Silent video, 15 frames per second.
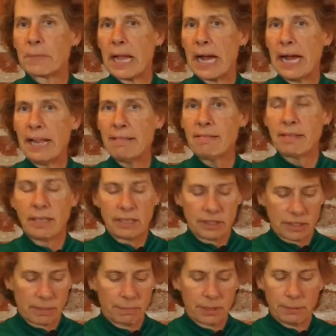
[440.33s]
I think
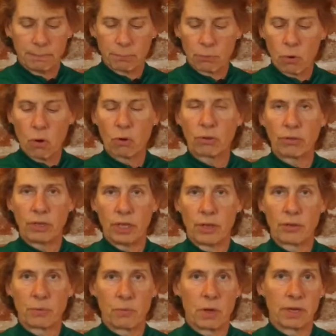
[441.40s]
somebody broke the
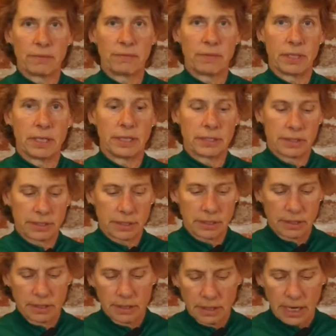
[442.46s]
other one of this.
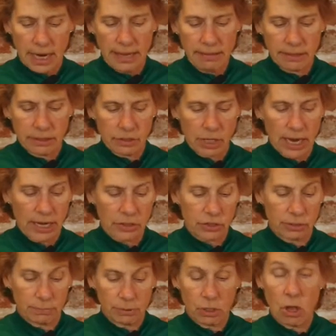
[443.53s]
I think it
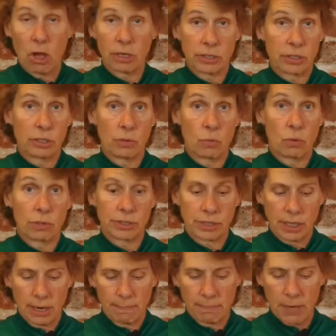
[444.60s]
actually belongs in the war
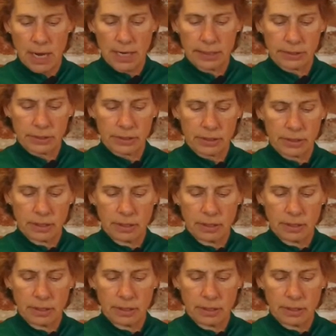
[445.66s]
stamp box.